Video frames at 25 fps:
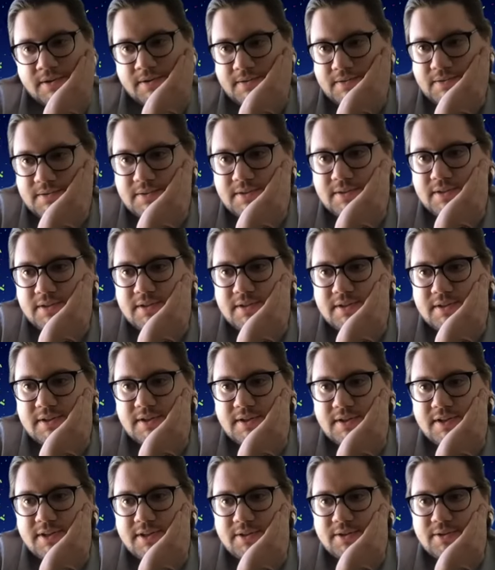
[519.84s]

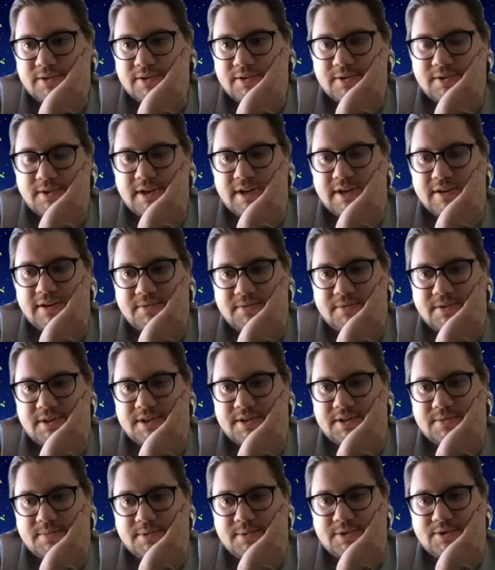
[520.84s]
questions. Undergrad
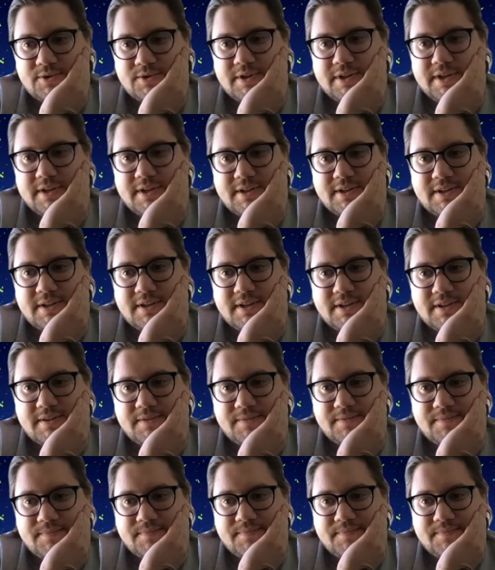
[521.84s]
freshman trying to gain.